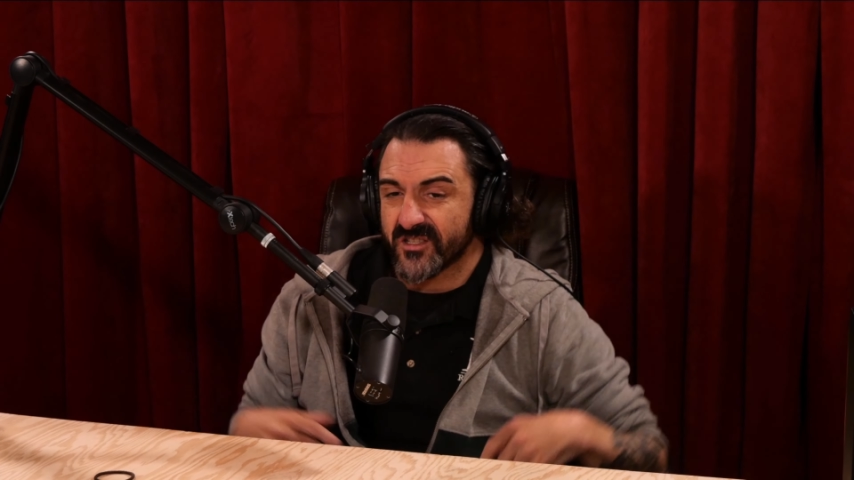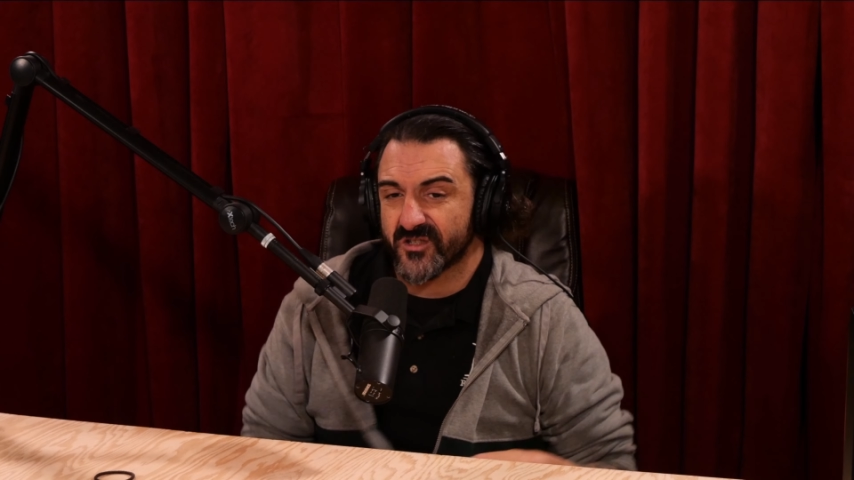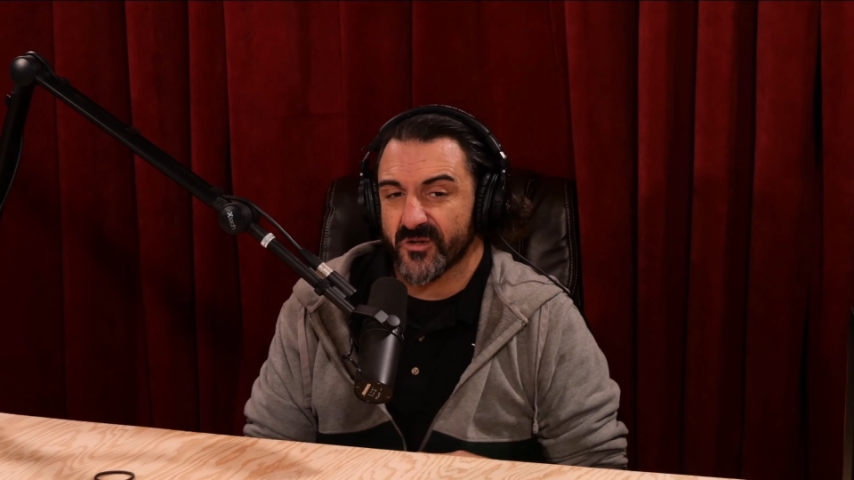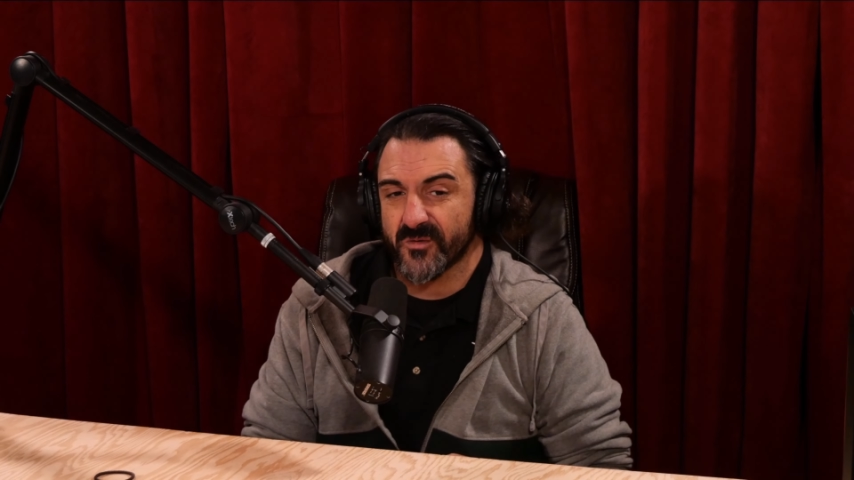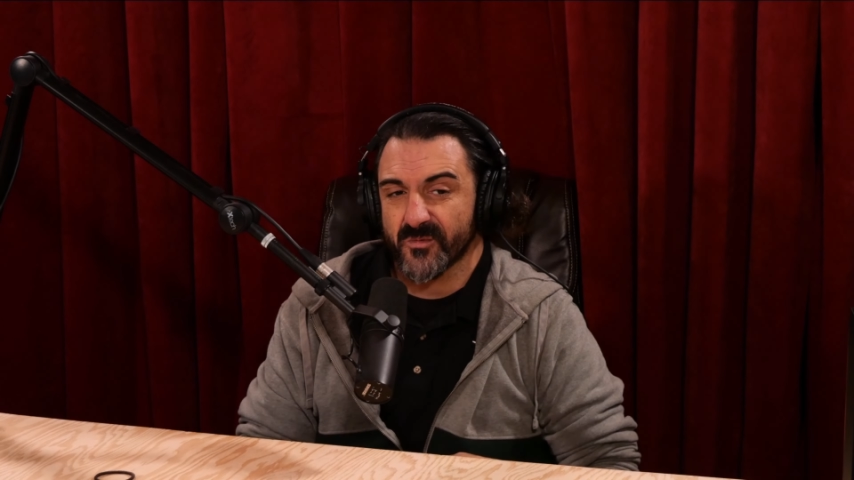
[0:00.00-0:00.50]

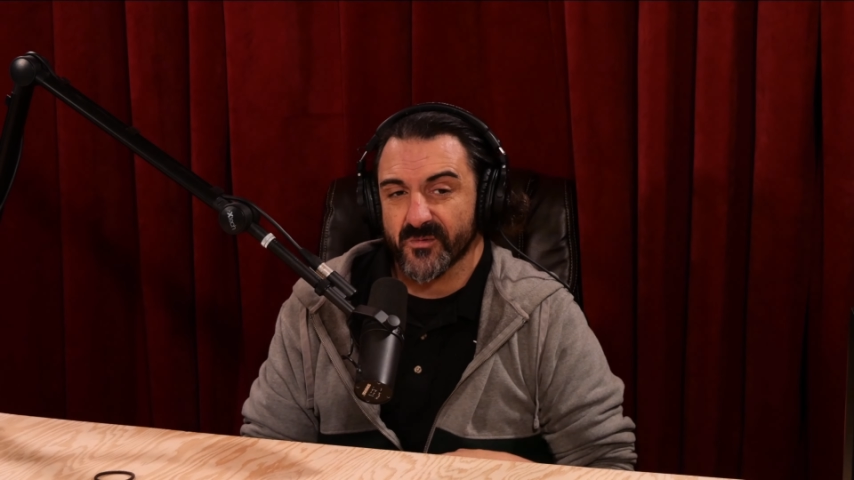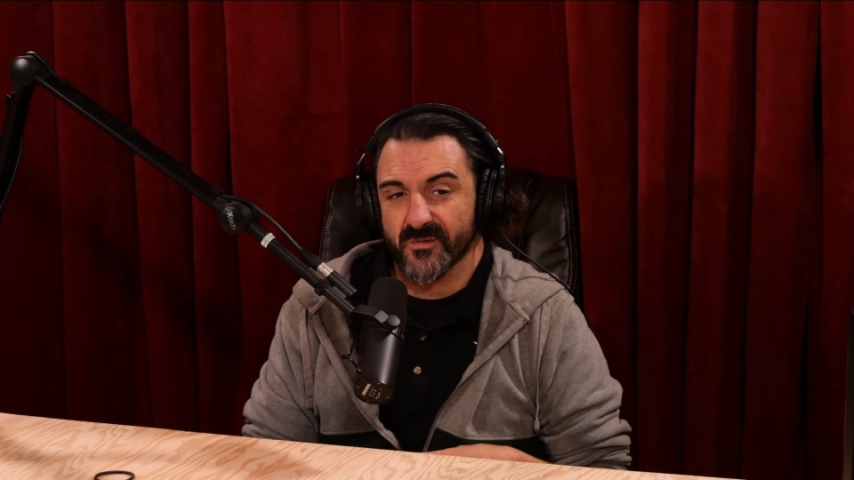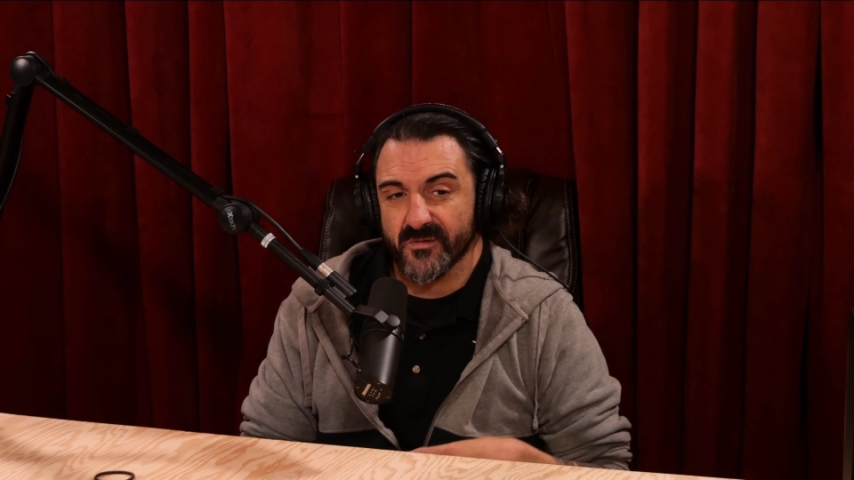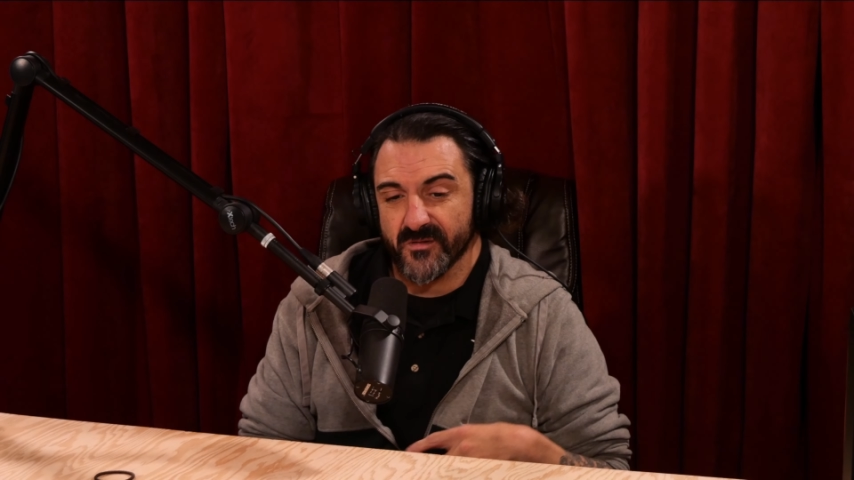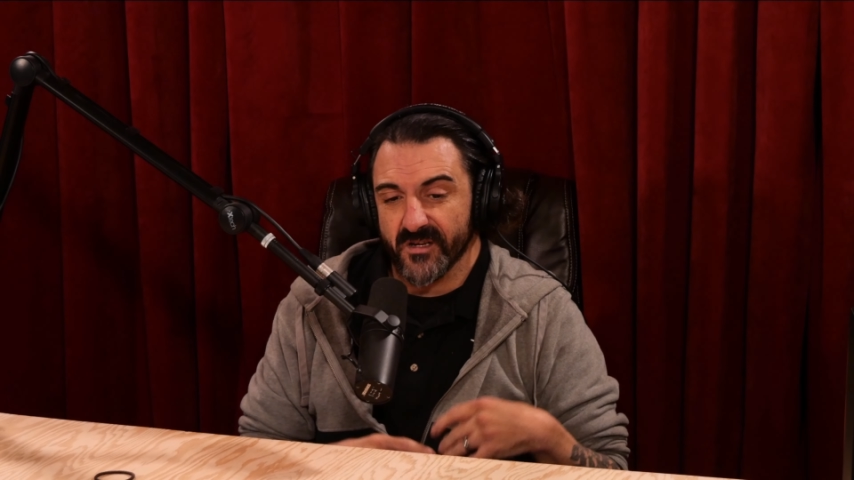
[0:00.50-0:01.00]
So
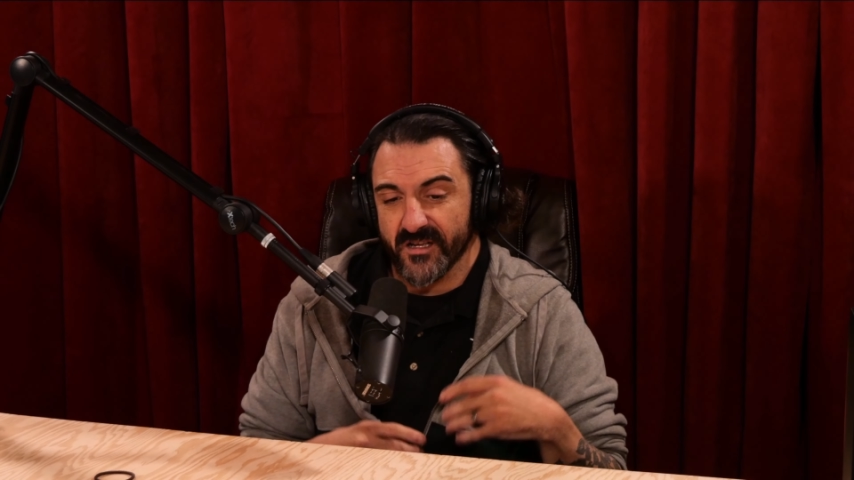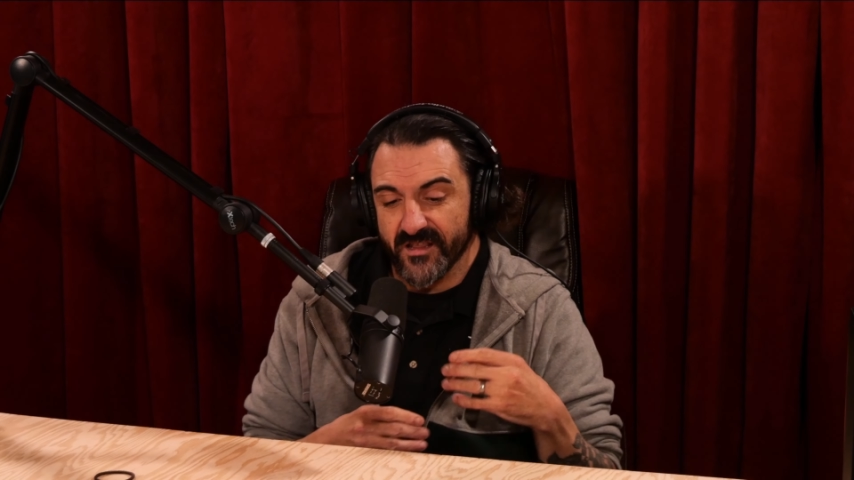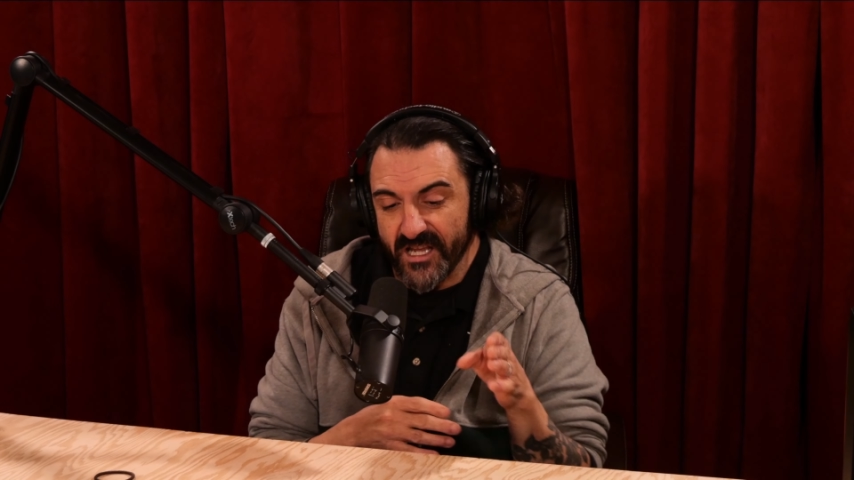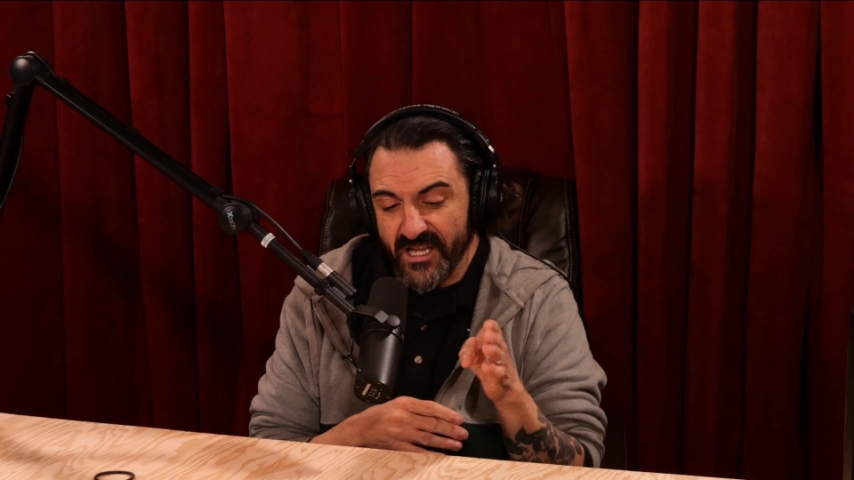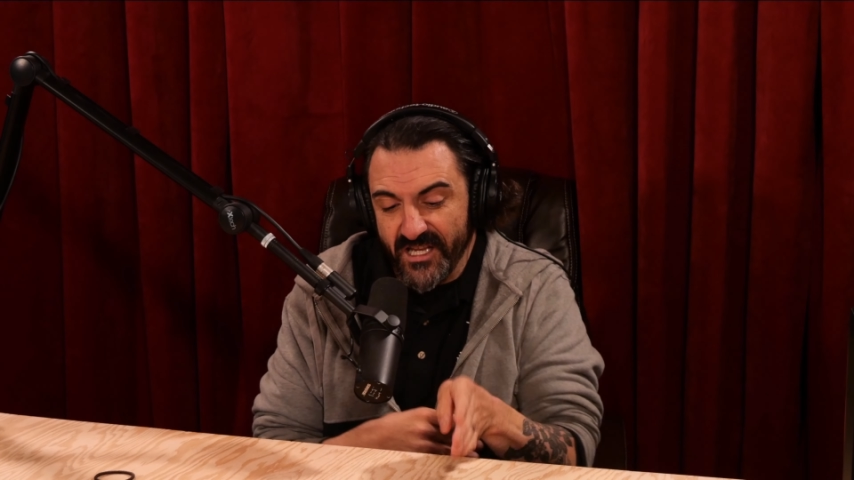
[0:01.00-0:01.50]
the